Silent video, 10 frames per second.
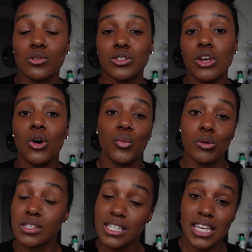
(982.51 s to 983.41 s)
So
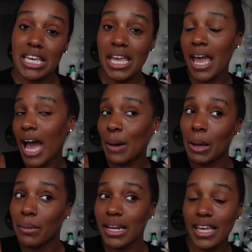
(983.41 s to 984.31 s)
we'll see how
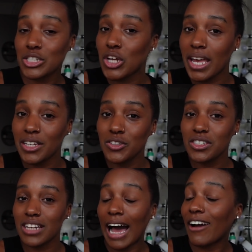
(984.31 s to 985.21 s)
my body has
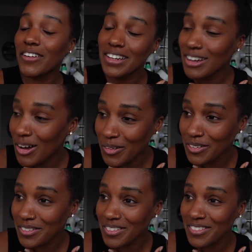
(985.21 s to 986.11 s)
changed. I already know